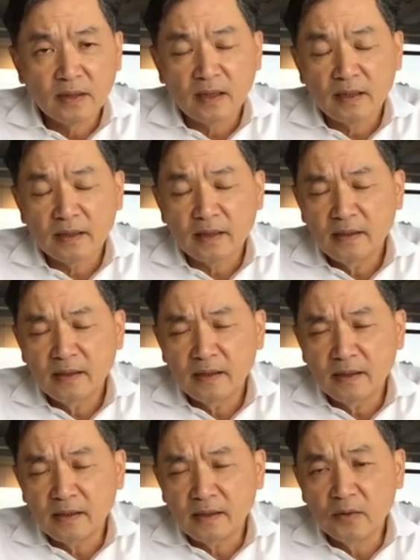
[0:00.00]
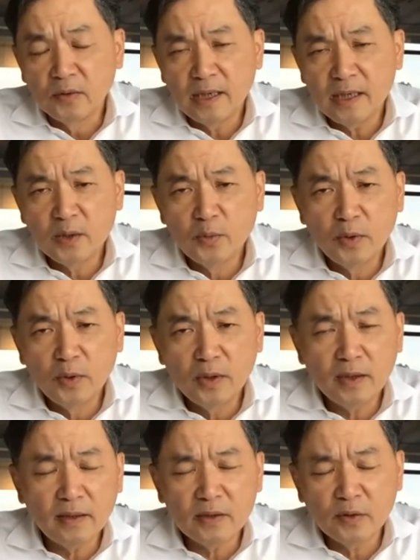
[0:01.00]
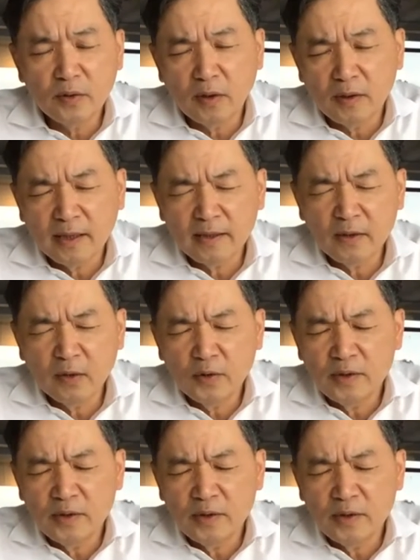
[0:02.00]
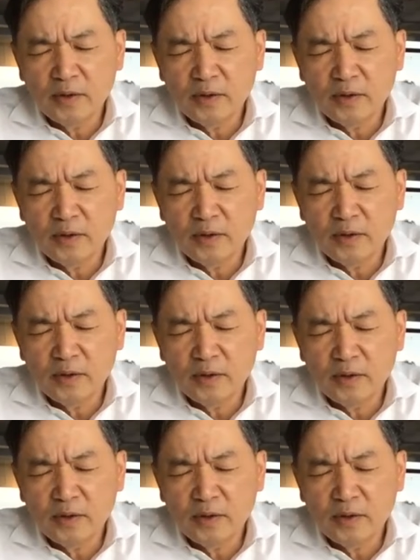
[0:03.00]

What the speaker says: I think in today's world, it's no longer like those days whereby